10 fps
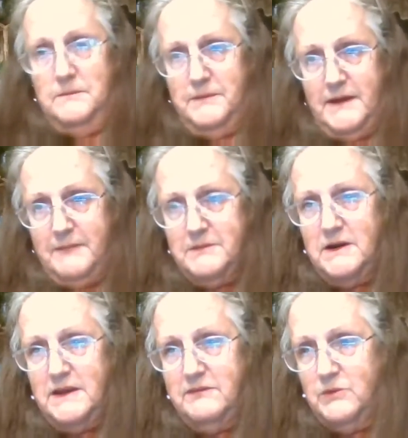But I'm going to
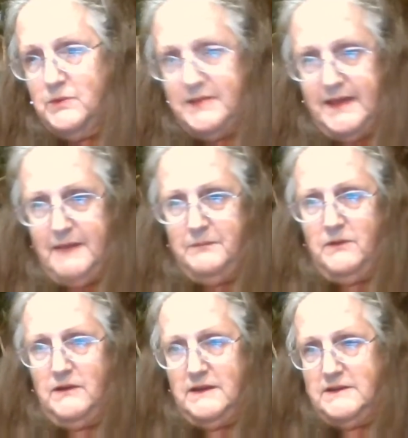leave you with that,
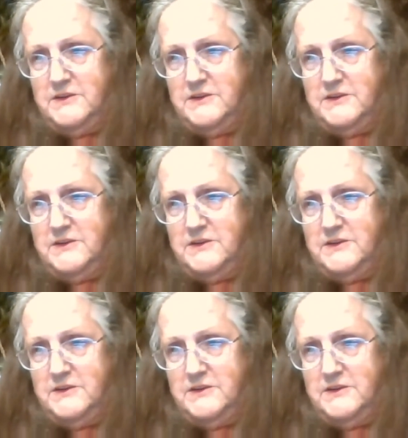Mary Lynn.